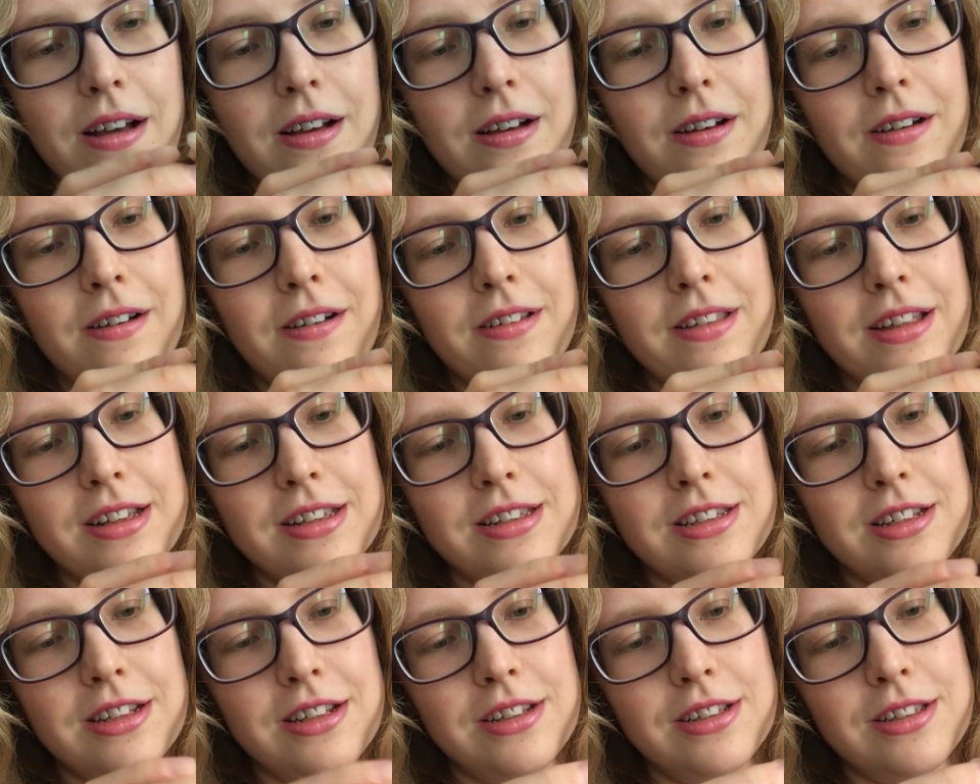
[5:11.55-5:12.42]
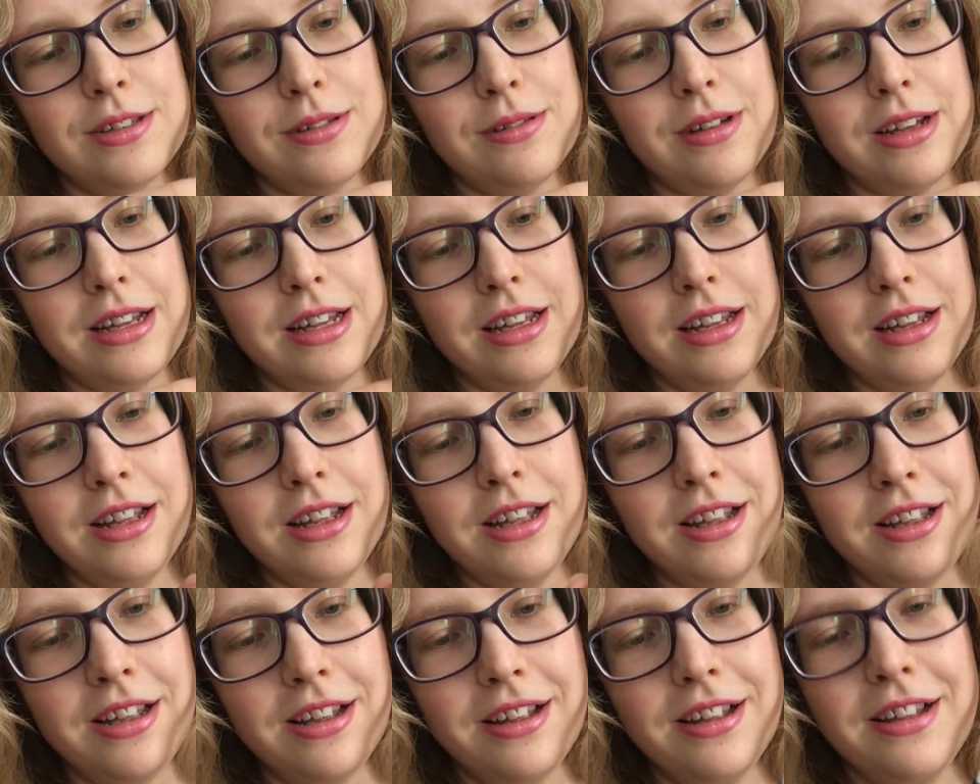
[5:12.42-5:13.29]
Oh, that's so sweet.
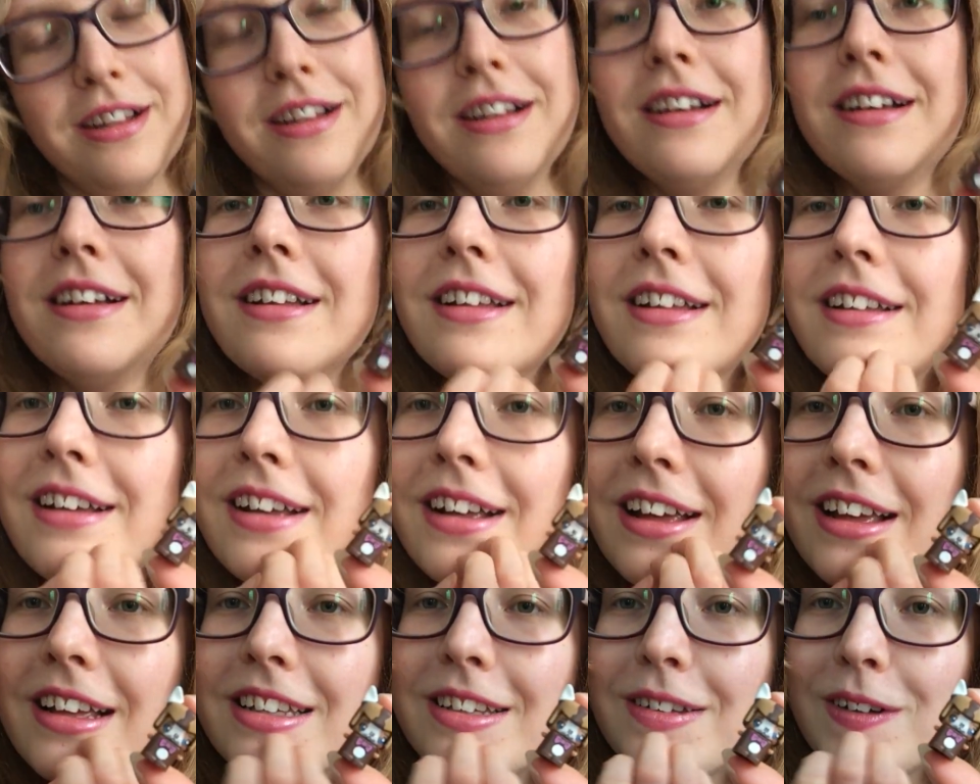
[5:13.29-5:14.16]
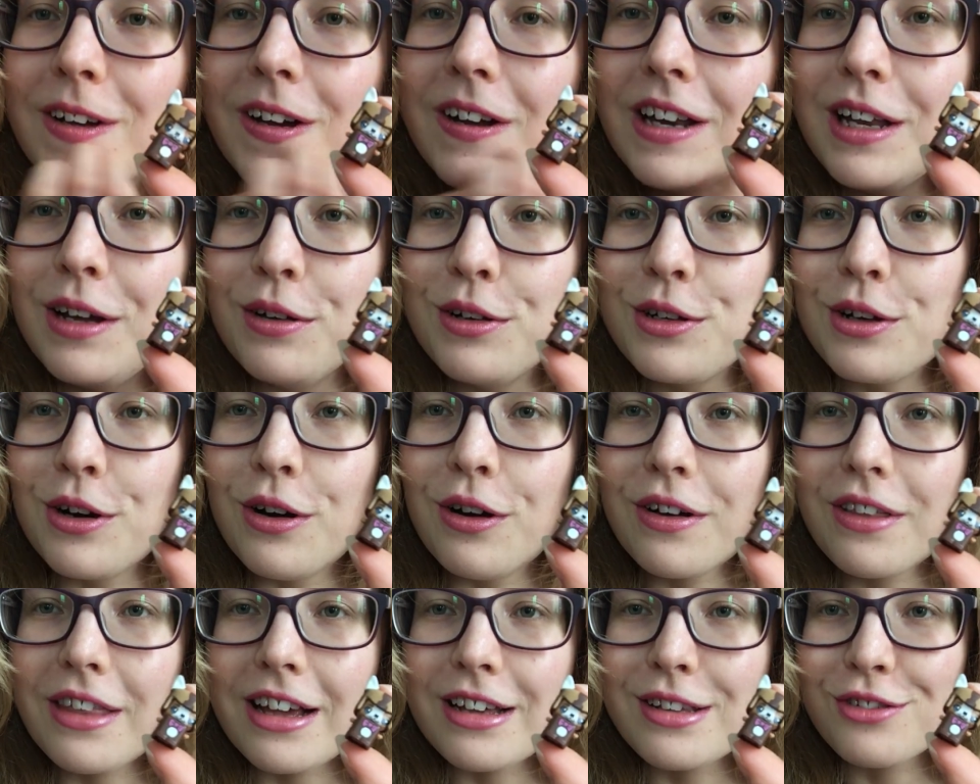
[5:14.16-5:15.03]
Okay, so we've got a little
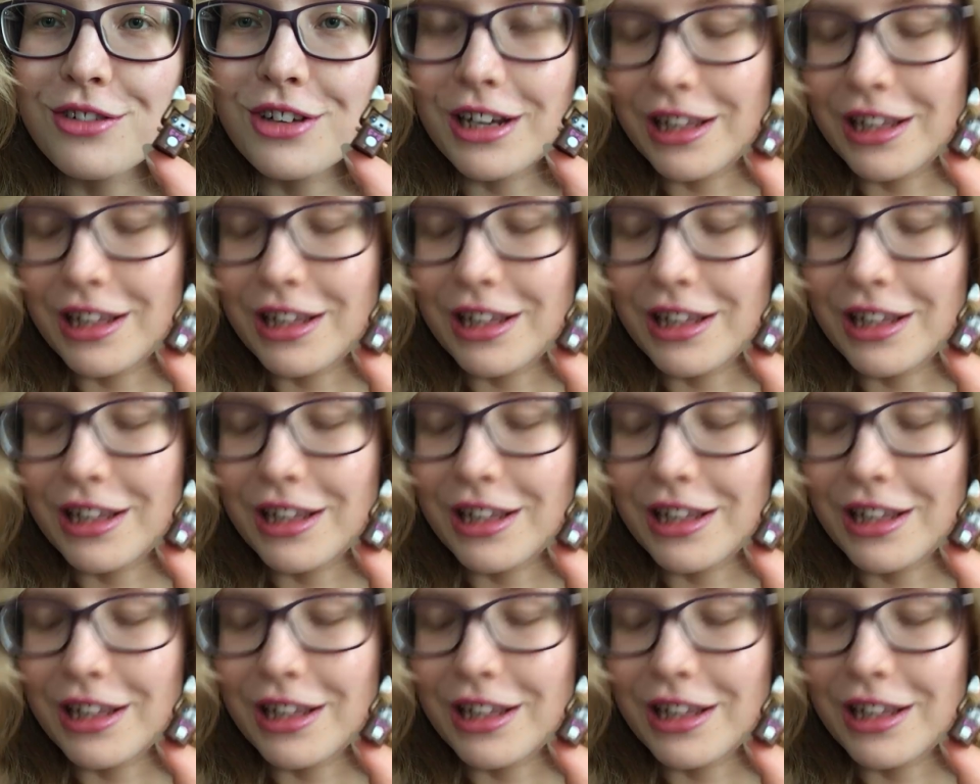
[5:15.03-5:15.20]
dog. That's